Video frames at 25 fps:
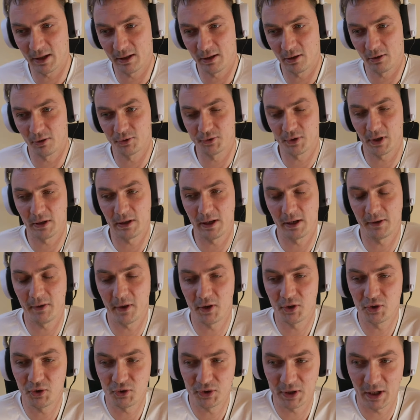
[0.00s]
and also I
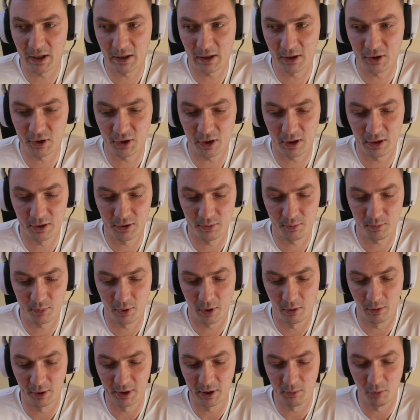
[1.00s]
like that you said, it's
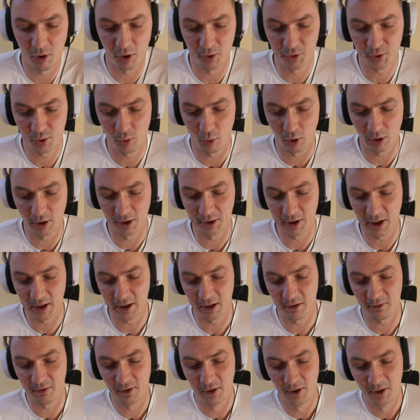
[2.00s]
probably the most
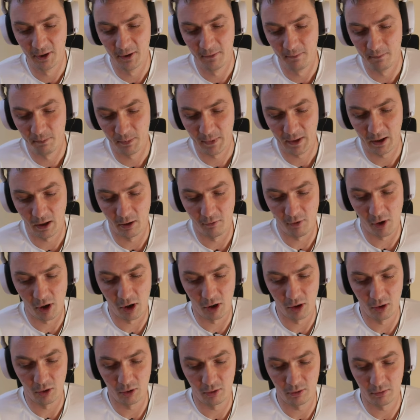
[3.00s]
qualitative of
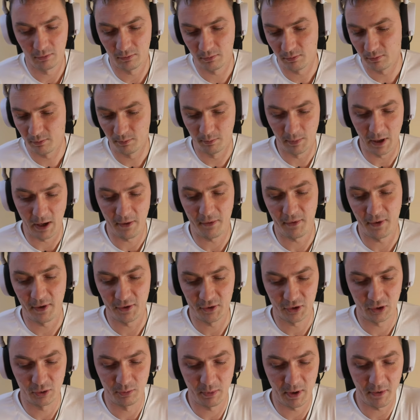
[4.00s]
all
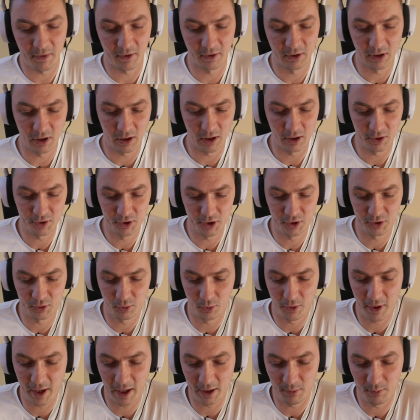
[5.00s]
methods or
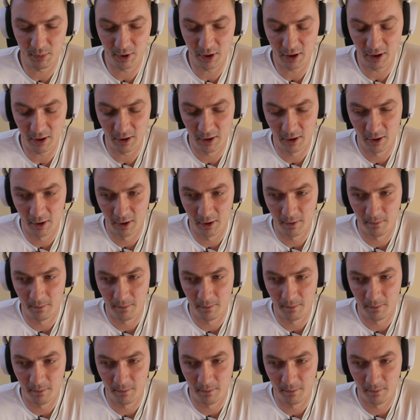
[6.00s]
methodologies. Would that be